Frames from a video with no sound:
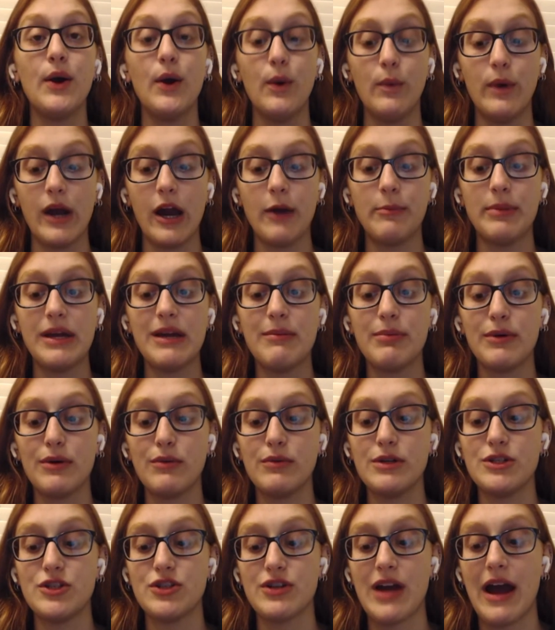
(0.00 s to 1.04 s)
where people
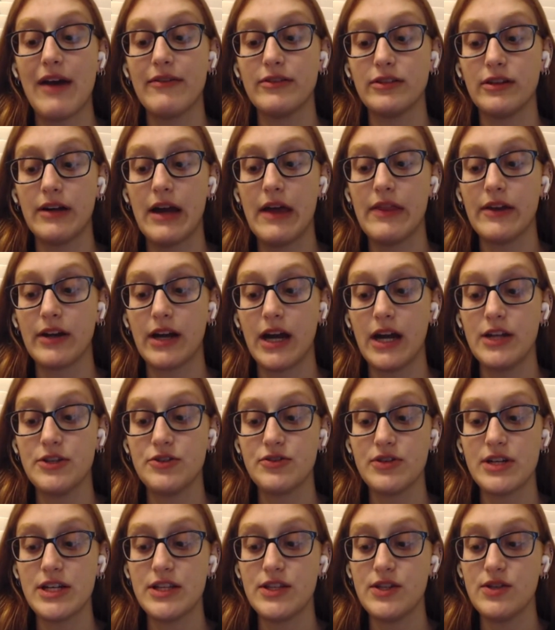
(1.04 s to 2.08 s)
would travel around the
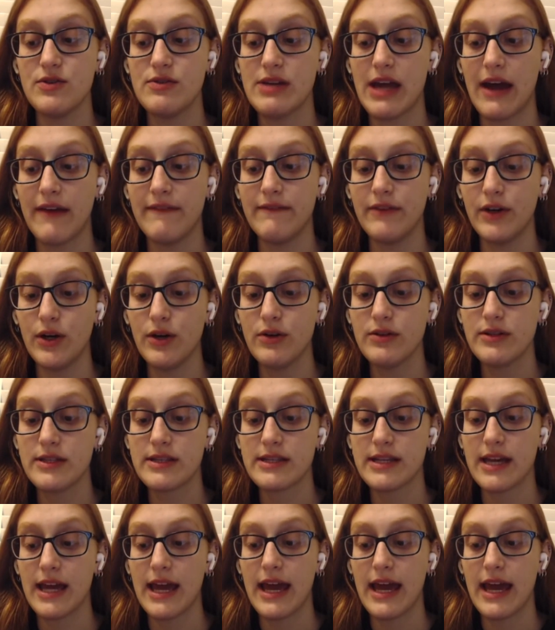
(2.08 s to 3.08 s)
country to get votes,